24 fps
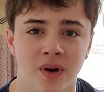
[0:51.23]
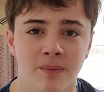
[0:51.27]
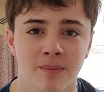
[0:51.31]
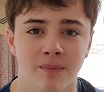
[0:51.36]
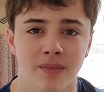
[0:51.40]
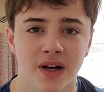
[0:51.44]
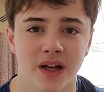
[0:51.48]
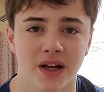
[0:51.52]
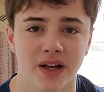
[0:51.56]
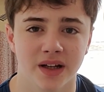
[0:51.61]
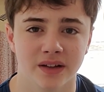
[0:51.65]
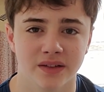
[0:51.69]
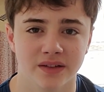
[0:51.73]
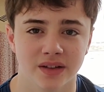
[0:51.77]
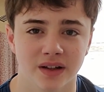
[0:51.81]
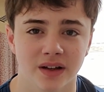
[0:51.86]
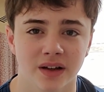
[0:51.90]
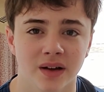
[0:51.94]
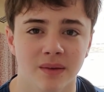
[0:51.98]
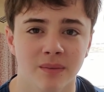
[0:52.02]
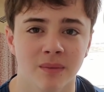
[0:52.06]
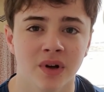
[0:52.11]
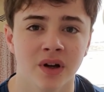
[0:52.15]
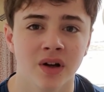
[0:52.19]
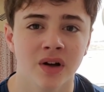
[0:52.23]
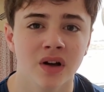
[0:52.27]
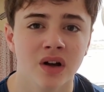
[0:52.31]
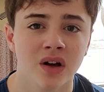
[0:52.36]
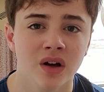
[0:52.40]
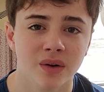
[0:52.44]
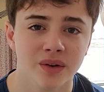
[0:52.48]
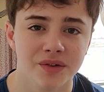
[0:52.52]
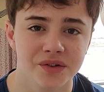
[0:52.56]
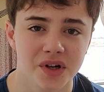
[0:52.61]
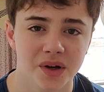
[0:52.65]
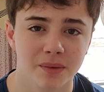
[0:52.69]
and playing time,
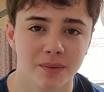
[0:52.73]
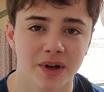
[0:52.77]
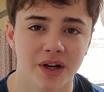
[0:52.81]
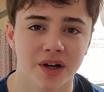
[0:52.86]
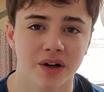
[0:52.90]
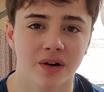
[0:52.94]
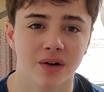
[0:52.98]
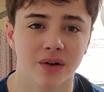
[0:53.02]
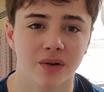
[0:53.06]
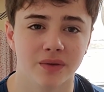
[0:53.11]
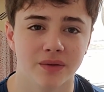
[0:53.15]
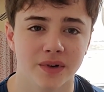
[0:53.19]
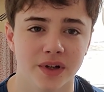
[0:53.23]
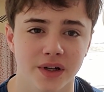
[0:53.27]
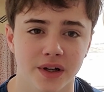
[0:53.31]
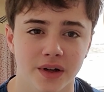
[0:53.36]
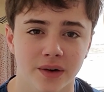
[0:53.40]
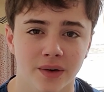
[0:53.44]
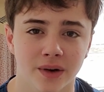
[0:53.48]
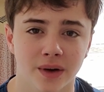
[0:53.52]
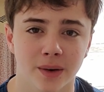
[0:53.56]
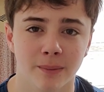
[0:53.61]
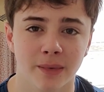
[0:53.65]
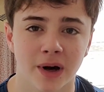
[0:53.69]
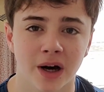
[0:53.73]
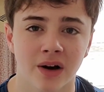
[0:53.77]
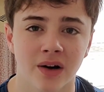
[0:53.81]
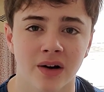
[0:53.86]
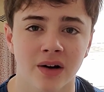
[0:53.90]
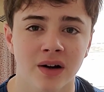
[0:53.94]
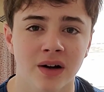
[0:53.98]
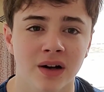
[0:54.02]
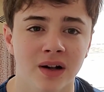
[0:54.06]
which I made a whole video on about.